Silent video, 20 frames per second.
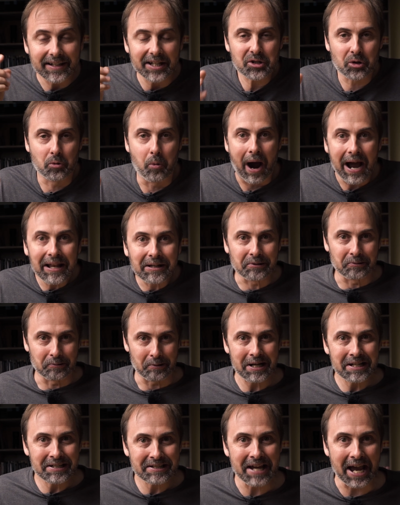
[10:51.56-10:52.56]
That's quite
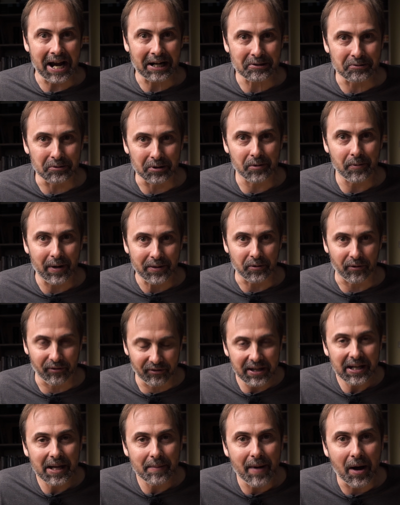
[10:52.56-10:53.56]
crazy actually when you
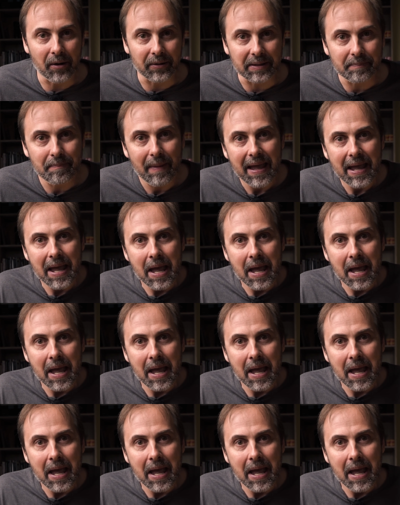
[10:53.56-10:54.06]
think about it.